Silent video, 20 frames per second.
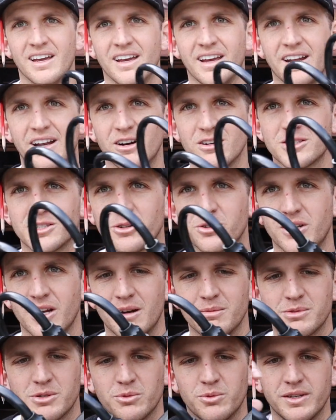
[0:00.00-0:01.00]
It also
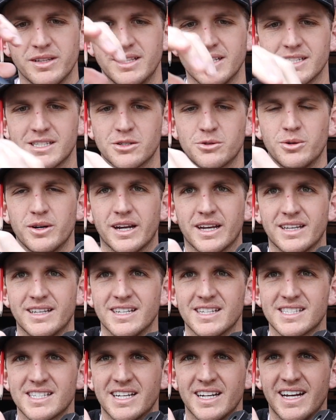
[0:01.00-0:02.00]
comes with this quick
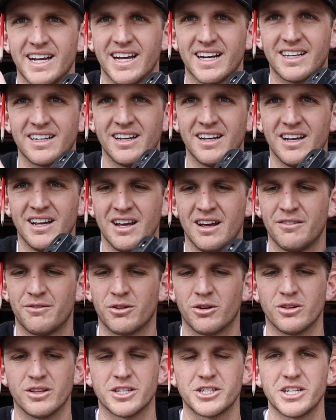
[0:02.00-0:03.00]
disconnect
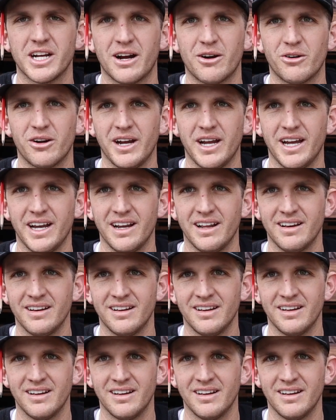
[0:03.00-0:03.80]
for the shower head.